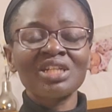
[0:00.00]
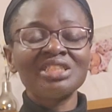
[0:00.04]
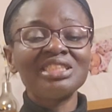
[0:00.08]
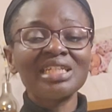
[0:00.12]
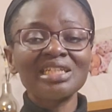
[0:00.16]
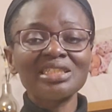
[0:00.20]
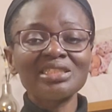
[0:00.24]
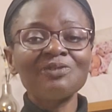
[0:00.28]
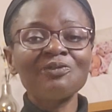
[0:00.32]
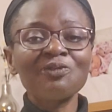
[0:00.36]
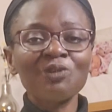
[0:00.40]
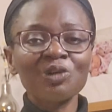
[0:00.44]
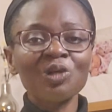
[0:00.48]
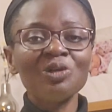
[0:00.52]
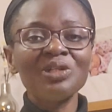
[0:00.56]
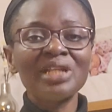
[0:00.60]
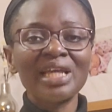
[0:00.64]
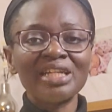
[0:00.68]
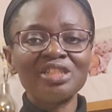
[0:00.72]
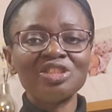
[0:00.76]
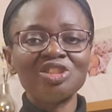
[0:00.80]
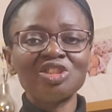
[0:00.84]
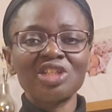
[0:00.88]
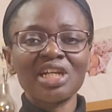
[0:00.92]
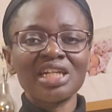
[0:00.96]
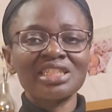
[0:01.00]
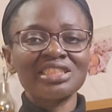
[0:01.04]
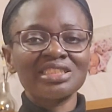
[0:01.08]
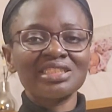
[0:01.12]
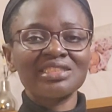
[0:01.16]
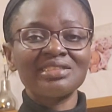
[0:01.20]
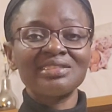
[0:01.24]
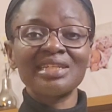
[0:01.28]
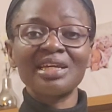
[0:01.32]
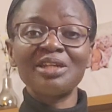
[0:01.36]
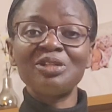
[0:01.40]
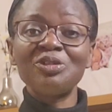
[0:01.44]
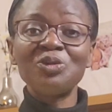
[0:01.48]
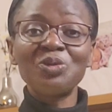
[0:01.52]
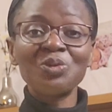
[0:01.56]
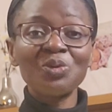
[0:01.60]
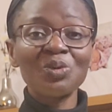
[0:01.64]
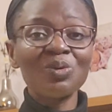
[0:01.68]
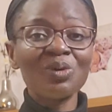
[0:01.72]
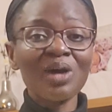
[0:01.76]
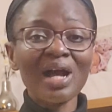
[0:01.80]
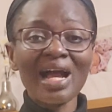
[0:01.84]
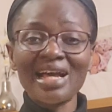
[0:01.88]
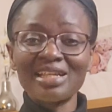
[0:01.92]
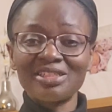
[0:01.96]
Just follow the instructions and
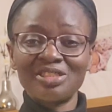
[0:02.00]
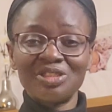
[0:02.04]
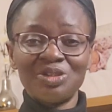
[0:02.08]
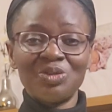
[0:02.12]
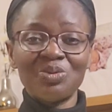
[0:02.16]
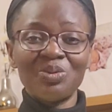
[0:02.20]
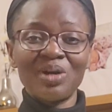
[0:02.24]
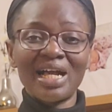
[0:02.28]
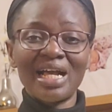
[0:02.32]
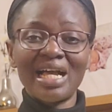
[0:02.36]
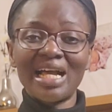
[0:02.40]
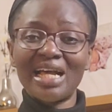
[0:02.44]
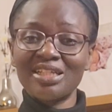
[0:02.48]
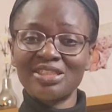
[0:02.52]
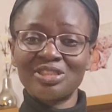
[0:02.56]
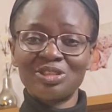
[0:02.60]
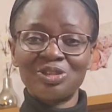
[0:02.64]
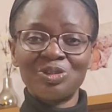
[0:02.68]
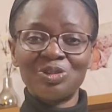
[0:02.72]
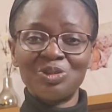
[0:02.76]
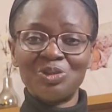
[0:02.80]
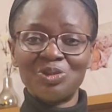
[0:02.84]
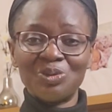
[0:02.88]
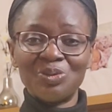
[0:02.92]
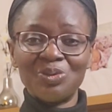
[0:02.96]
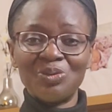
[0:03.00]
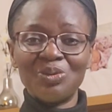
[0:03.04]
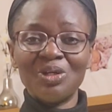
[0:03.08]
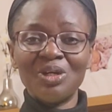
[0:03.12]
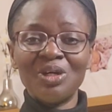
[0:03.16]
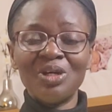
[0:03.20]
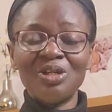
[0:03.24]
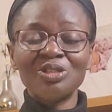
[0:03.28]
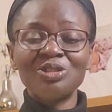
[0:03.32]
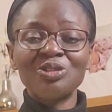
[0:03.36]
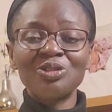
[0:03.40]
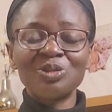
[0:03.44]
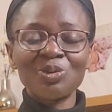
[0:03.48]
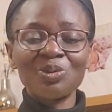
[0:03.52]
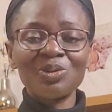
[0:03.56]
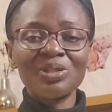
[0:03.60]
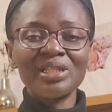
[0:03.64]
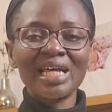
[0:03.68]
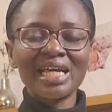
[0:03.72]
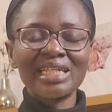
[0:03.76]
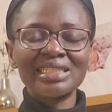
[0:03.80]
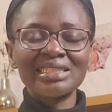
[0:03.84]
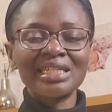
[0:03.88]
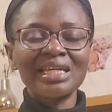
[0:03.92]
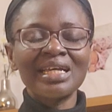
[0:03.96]
do as you are asked to do, so
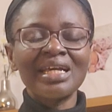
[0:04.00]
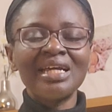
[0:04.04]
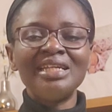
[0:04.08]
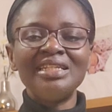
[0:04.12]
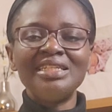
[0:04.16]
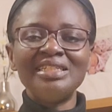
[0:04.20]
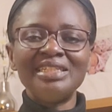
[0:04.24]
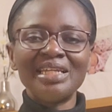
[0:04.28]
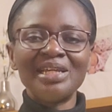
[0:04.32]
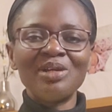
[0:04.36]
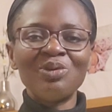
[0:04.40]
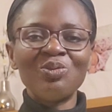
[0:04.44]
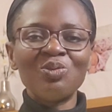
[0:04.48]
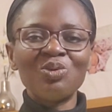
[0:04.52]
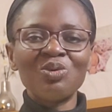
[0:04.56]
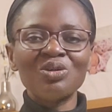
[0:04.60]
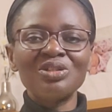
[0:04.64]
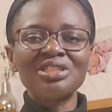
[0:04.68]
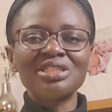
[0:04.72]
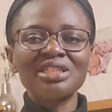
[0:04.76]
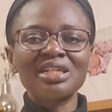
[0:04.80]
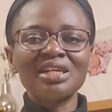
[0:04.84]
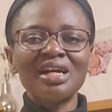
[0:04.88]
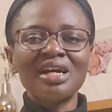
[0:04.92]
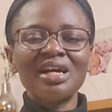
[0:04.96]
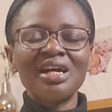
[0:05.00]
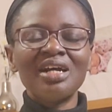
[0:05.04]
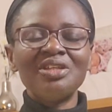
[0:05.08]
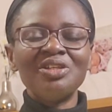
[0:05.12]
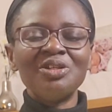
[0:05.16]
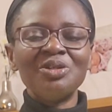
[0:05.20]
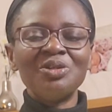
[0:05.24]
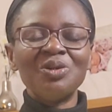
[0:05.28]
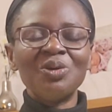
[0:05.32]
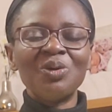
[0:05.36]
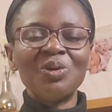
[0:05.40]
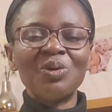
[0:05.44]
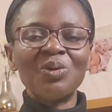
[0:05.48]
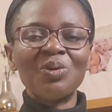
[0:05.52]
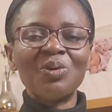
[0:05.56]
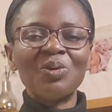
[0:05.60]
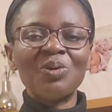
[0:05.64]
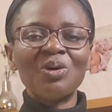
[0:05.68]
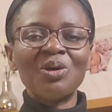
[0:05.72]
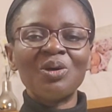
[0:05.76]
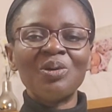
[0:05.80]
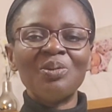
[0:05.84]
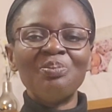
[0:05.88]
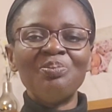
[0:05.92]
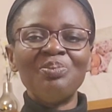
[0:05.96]
that they would, you
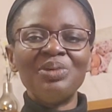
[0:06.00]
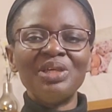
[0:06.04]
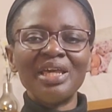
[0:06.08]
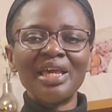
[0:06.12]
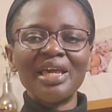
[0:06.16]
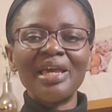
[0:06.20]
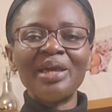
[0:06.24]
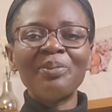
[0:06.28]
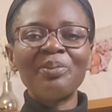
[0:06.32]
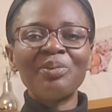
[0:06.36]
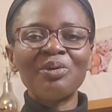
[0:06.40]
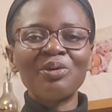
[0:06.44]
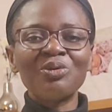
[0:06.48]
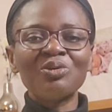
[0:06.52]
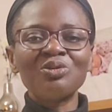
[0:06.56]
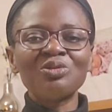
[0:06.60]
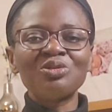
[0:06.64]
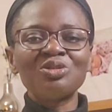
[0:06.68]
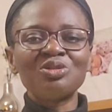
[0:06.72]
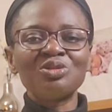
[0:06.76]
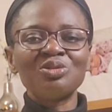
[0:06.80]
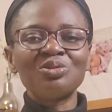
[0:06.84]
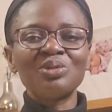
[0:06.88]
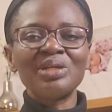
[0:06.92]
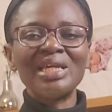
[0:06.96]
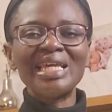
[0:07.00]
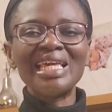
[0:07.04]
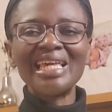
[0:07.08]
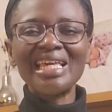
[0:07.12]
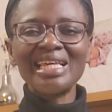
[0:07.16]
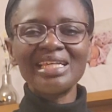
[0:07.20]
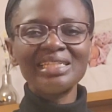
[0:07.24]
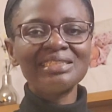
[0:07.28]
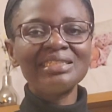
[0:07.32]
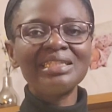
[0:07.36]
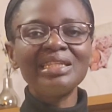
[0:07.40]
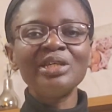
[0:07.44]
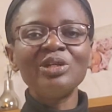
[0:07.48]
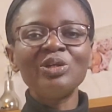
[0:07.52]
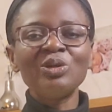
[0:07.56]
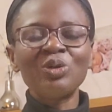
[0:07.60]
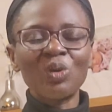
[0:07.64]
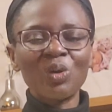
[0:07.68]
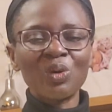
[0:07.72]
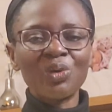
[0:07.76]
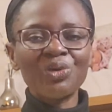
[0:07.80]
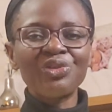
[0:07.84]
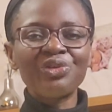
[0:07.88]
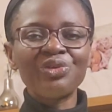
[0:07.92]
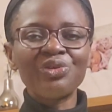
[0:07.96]
know, be able to easily
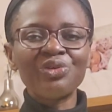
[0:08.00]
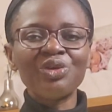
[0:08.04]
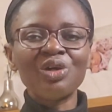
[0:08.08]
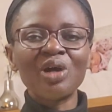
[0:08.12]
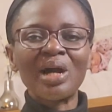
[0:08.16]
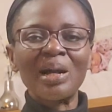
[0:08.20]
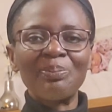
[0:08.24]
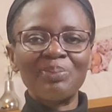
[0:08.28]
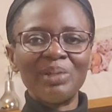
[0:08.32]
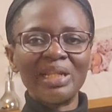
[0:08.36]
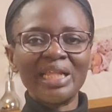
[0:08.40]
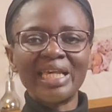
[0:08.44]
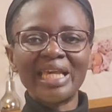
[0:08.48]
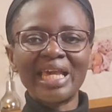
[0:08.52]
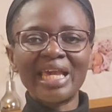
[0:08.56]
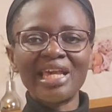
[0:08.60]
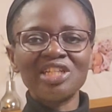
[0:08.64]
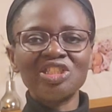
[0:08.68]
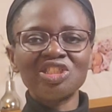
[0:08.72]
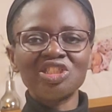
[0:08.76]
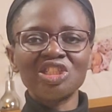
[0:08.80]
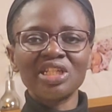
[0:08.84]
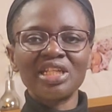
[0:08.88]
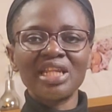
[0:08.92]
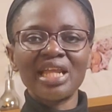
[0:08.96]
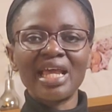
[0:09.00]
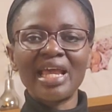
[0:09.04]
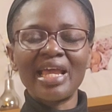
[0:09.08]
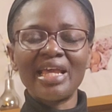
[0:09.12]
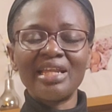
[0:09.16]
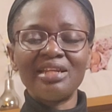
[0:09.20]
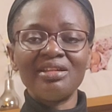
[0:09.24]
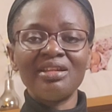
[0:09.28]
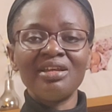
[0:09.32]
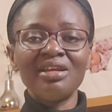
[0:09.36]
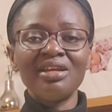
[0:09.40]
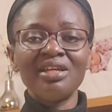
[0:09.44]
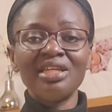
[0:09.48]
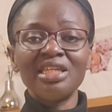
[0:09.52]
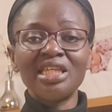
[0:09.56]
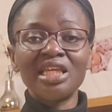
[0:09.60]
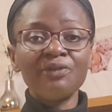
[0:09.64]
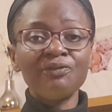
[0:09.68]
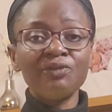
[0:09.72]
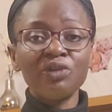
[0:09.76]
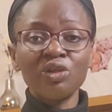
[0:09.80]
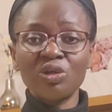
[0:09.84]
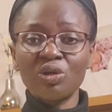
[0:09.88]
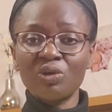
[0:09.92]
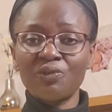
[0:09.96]
go through your application and
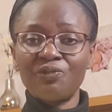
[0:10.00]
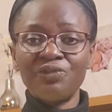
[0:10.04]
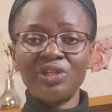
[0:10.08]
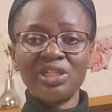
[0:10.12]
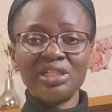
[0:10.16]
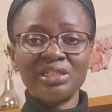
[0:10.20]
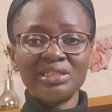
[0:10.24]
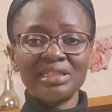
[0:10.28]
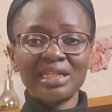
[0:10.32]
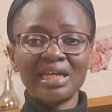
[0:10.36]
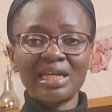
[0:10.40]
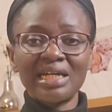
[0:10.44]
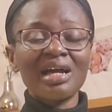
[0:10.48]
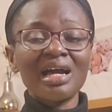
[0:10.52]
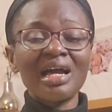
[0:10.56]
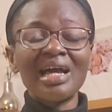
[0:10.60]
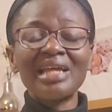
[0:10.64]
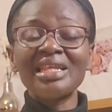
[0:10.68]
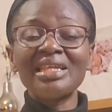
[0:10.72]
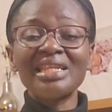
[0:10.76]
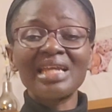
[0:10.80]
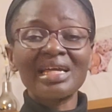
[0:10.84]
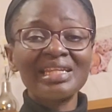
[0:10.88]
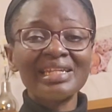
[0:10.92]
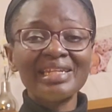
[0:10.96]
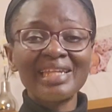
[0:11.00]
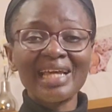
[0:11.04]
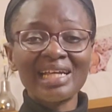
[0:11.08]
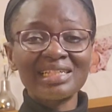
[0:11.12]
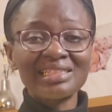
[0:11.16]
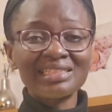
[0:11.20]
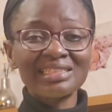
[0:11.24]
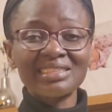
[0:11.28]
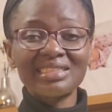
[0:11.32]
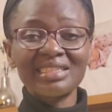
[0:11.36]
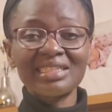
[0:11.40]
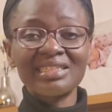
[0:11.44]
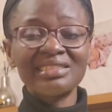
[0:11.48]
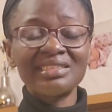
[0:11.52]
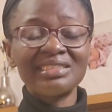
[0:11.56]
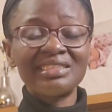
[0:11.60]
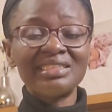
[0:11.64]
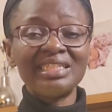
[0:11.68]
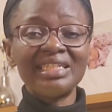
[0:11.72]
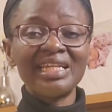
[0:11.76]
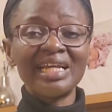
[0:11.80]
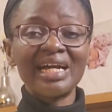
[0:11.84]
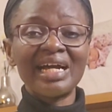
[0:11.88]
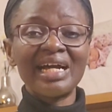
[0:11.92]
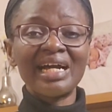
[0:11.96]
give you your visa. Other than that, since
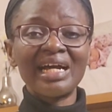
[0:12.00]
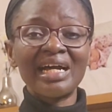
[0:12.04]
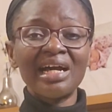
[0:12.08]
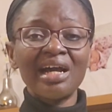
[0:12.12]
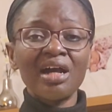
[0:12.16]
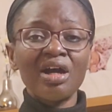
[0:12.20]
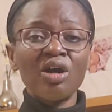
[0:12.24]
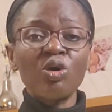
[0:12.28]
they are